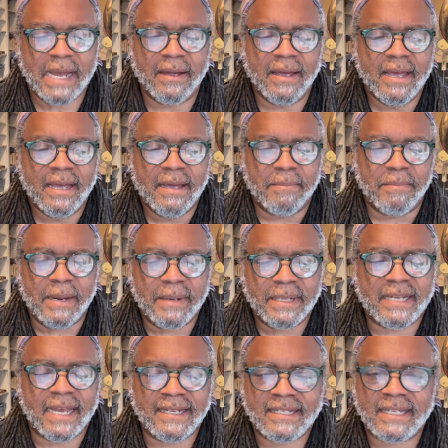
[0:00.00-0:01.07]
Somehow
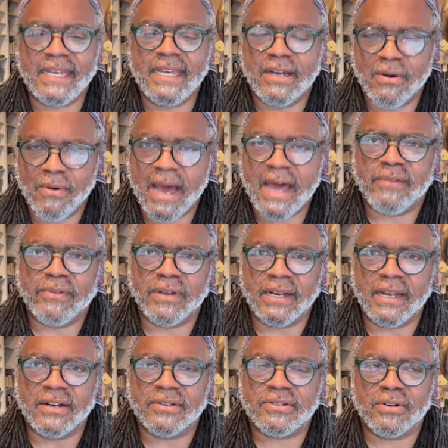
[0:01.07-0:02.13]
maybe it takes the ego out
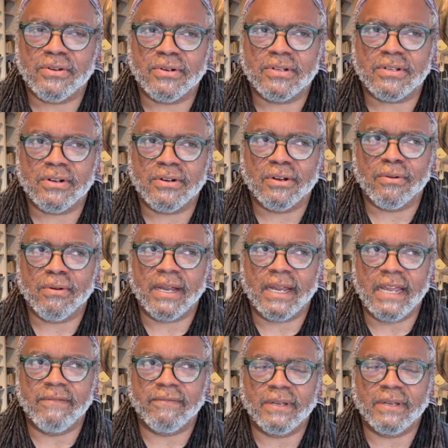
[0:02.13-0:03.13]
of it in a certain certain degree.